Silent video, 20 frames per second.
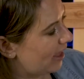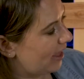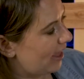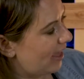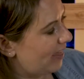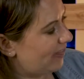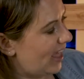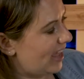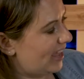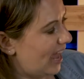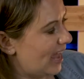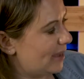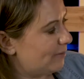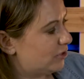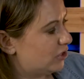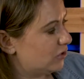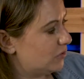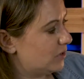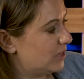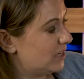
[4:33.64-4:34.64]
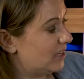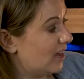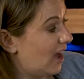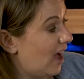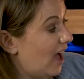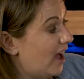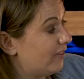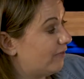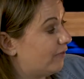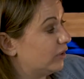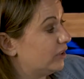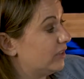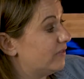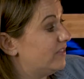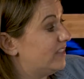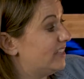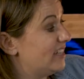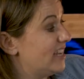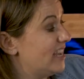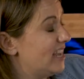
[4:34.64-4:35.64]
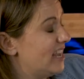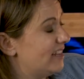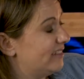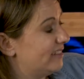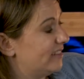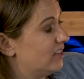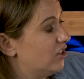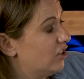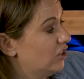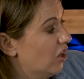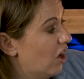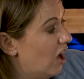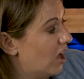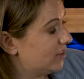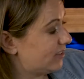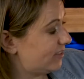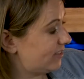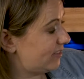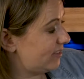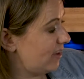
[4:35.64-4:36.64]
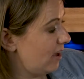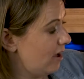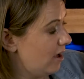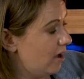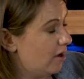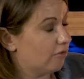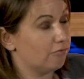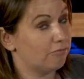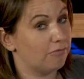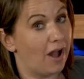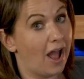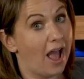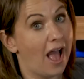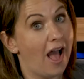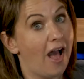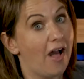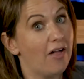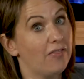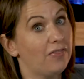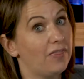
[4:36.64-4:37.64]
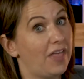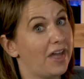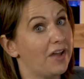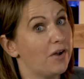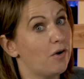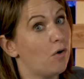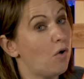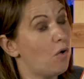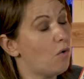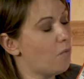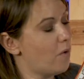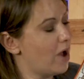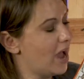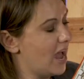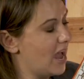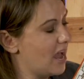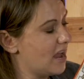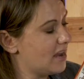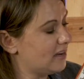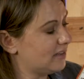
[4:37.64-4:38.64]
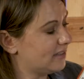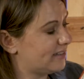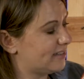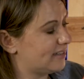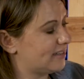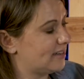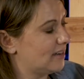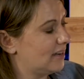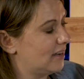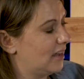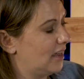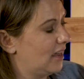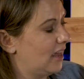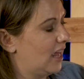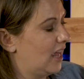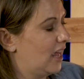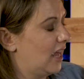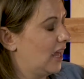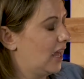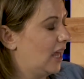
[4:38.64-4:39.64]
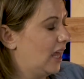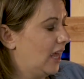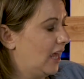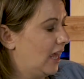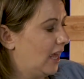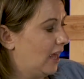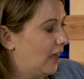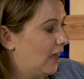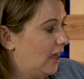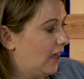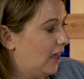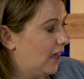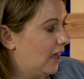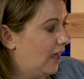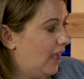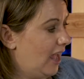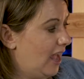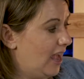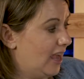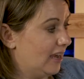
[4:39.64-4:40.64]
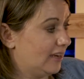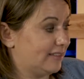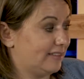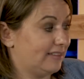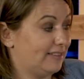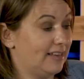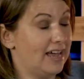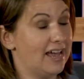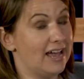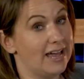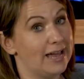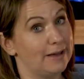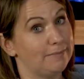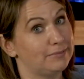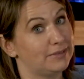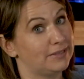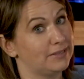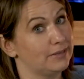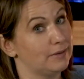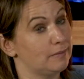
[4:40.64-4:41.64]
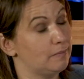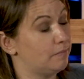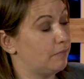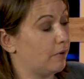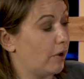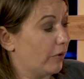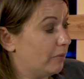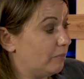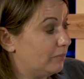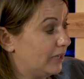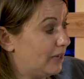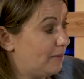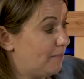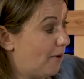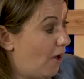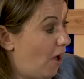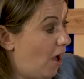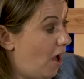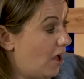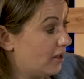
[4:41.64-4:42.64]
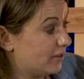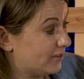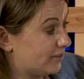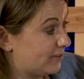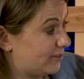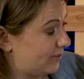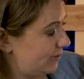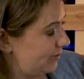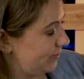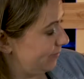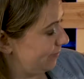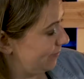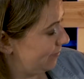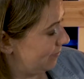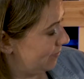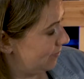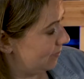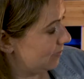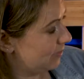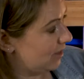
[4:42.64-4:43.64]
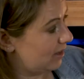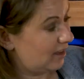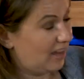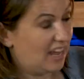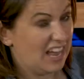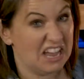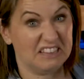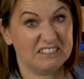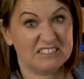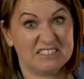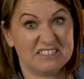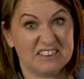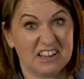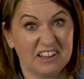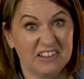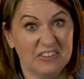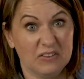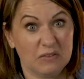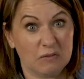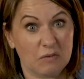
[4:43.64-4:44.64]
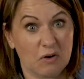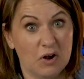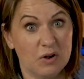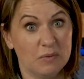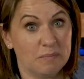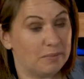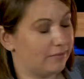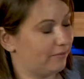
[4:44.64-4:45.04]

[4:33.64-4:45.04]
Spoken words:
They came to a yard full of dinghies and yachts. Round they all went, except Bottomly Pots. He's stuck in the rope.